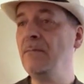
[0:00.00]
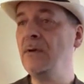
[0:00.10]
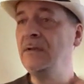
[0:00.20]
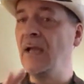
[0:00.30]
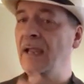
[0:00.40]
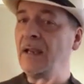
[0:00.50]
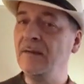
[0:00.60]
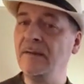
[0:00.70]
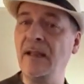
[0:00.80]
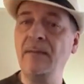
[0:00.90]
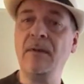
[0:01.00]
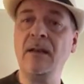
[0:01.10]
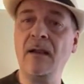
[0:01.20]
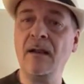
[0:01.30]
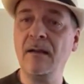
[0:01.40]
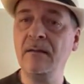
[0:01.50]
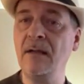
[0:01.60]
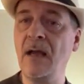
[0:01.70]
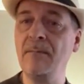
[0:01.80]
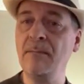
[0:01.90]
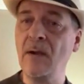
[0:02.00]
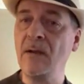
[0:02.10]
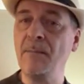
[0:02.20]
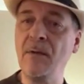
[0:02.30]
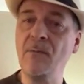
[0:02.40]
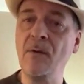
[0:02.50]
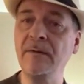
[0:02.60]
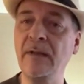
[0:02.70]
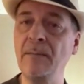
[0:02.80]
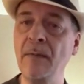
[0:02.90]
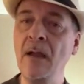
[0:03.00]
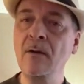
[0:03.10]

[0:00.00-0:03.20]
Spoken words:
put Diana's name in there, not Marilyn Monroe's name.